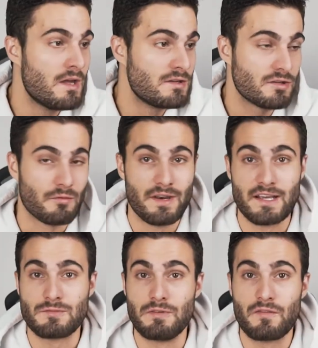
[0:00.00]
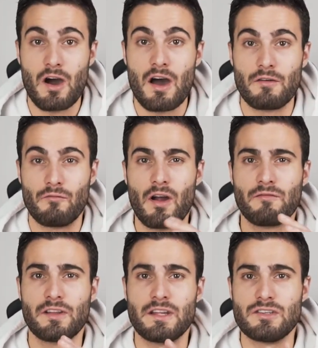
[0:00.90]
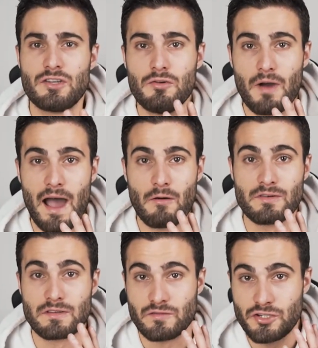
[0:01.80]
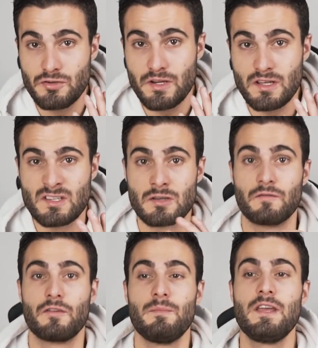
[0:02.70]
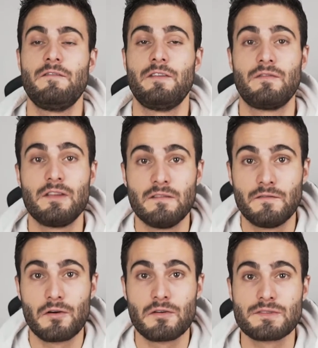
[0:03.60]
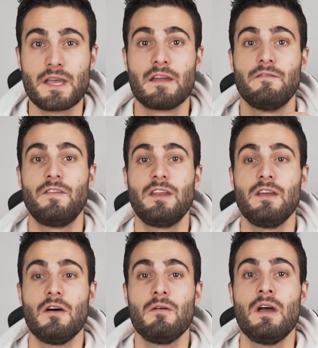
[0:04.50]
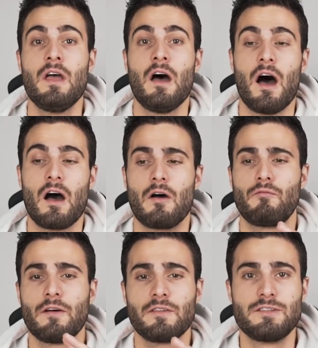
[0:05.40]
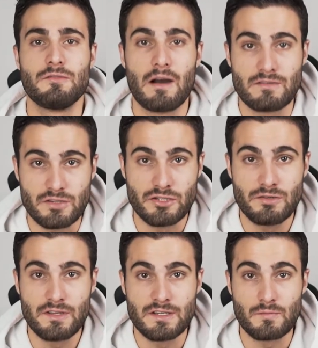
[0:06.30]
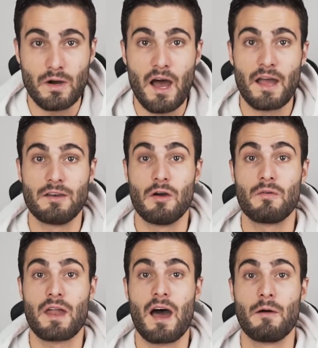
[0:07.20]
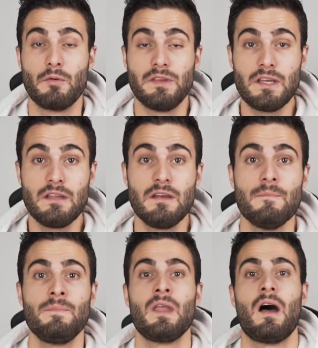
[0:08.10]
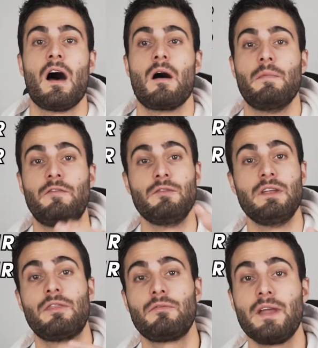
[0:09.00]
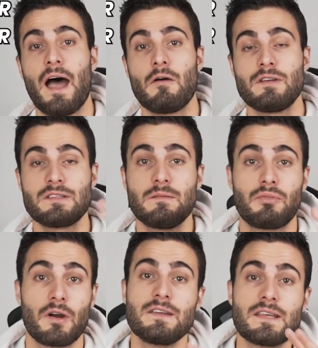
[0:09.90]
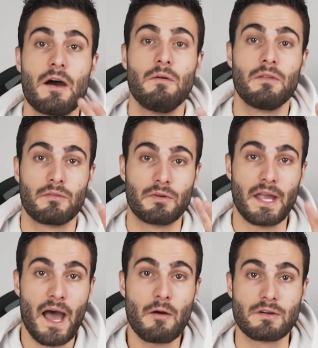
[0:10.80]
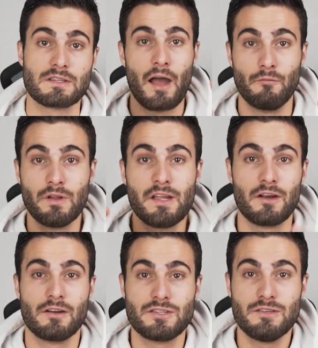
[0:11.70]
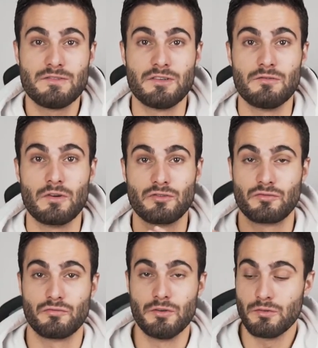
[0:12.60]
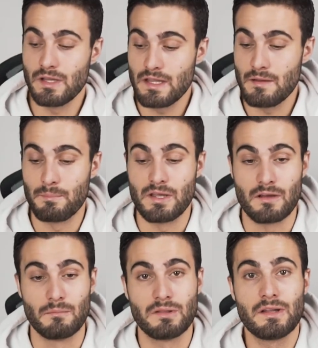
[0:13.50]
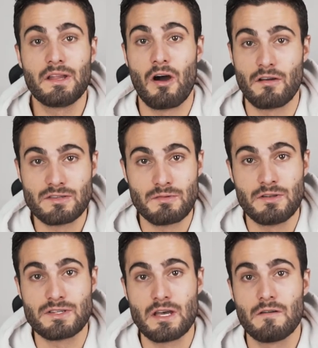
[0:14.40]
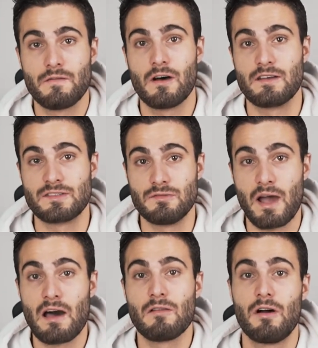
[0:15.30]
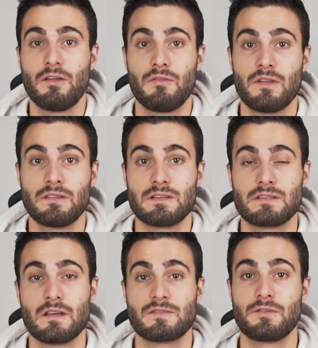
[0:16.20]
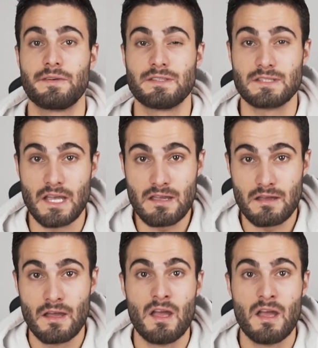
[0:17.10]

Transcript: So next we've got roughly 2 hours of shooting. So for me, 15 photos and a video, roughly 2 hours of shooting is what I know that I will need. If you need 3 hours, then price out 3 hours. I really urge you to truly be completely honest with yourself as to how long you think this stuff's going to take.